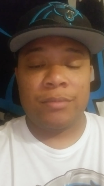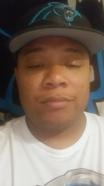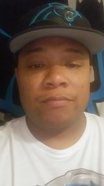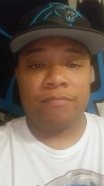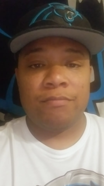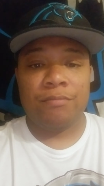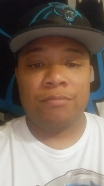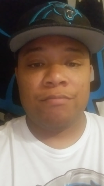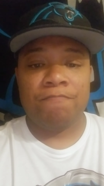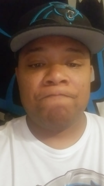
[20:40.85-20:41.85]

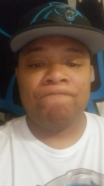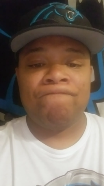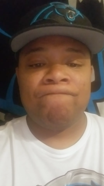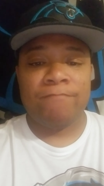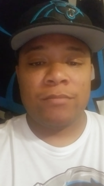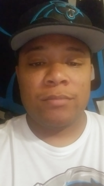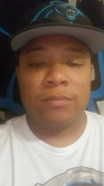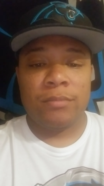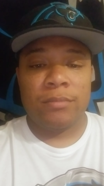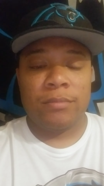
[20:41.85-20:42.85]

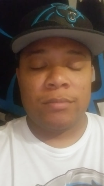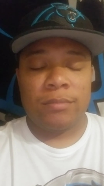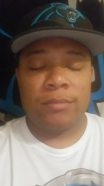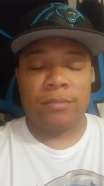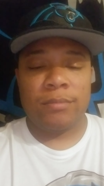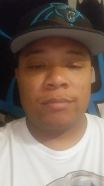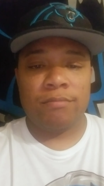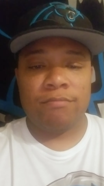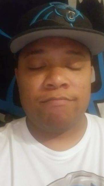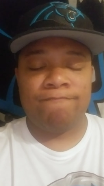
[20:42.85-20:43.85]

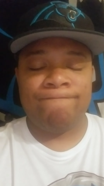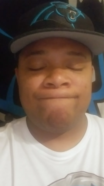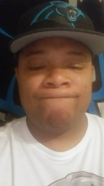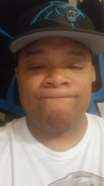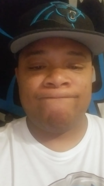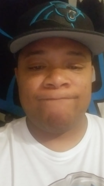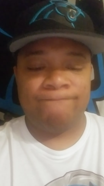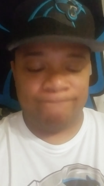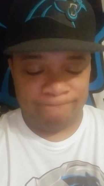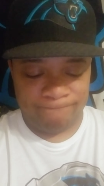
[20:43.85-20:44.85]

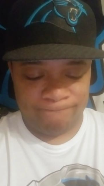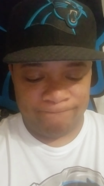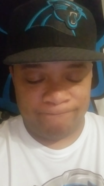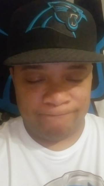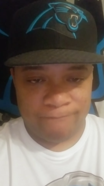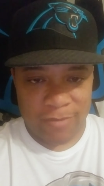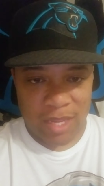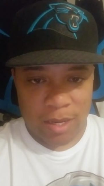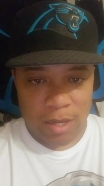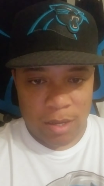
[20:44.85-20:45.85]

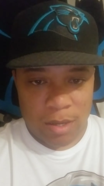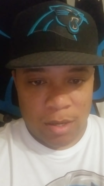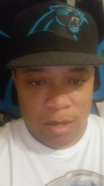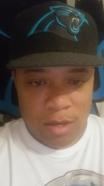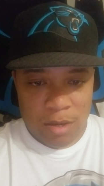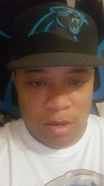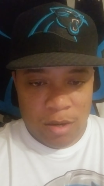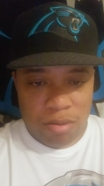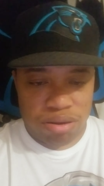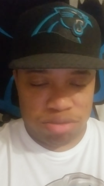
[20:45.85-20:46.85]

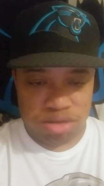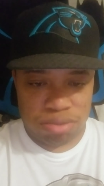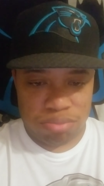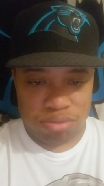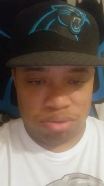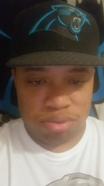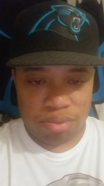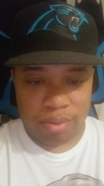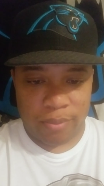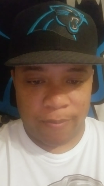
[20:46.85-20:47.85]

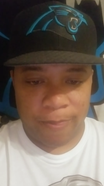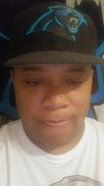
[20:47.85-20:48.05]
(silence)